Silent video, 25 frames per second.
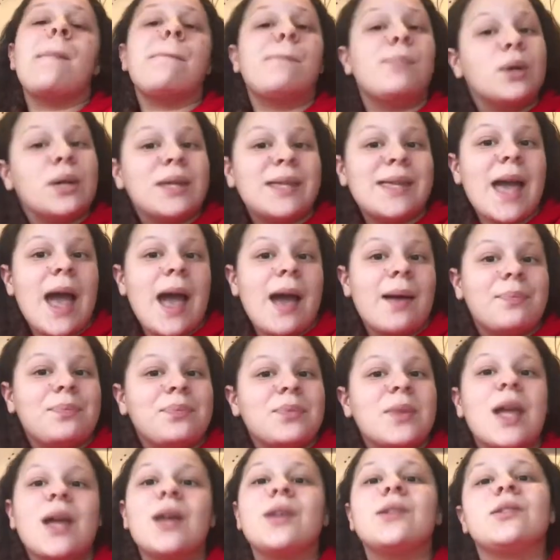But yeah,
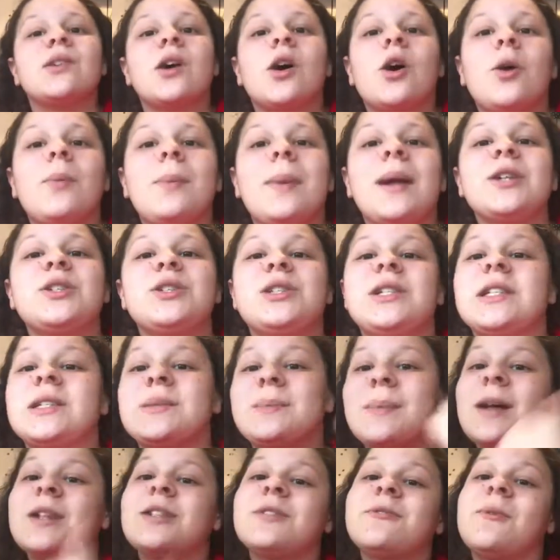so make sure you
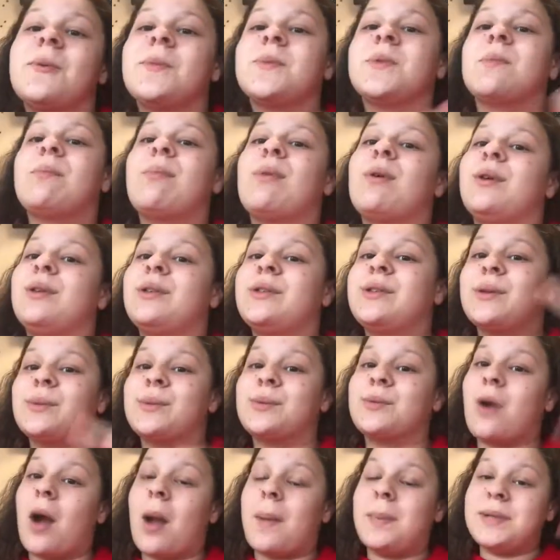smash the thumbs up button,
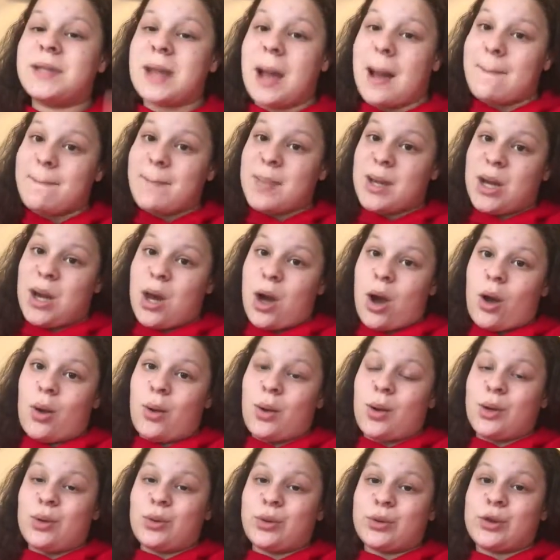subscribe down below,
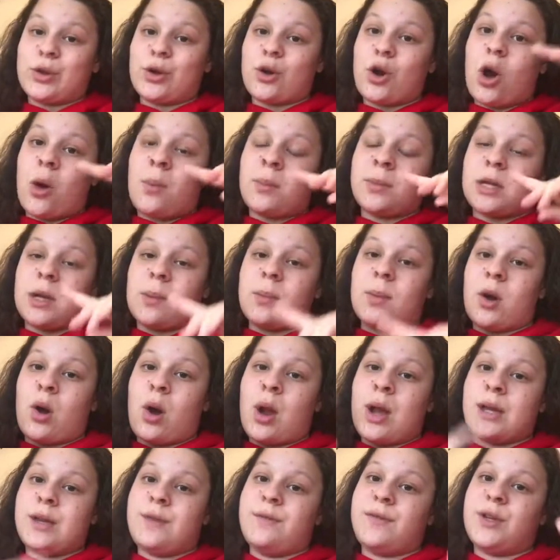and also comment down below
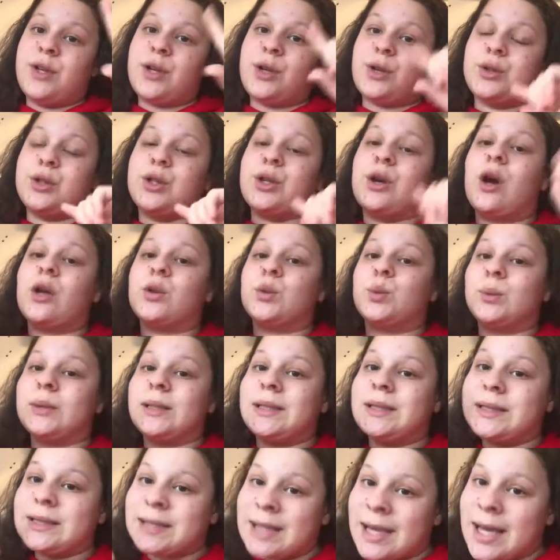any videos you guys want
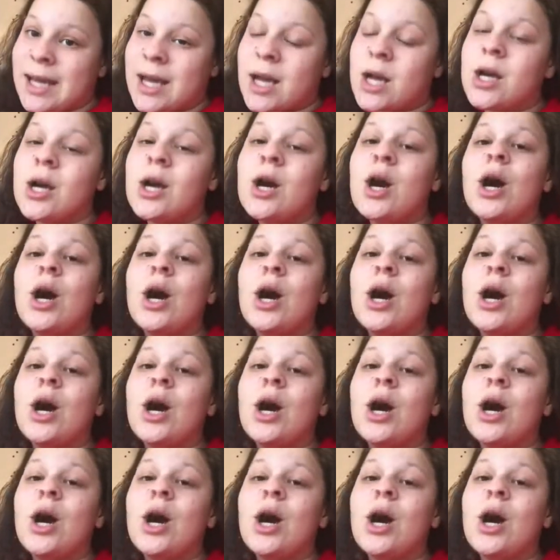to see.